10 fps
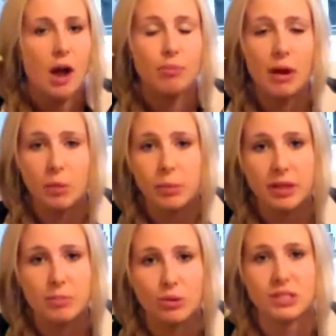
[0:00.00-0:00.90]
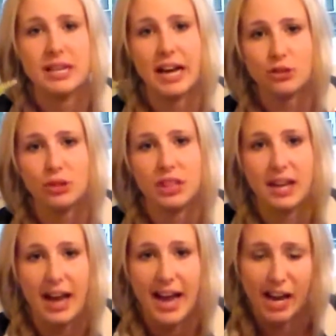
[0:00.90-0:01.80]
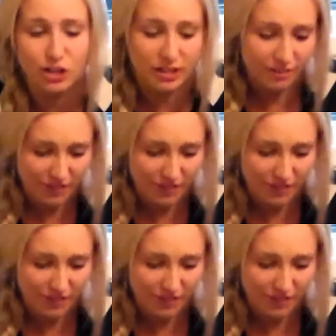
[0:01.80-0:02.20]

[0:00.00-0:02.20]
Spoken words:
Probably the most natural thing I actually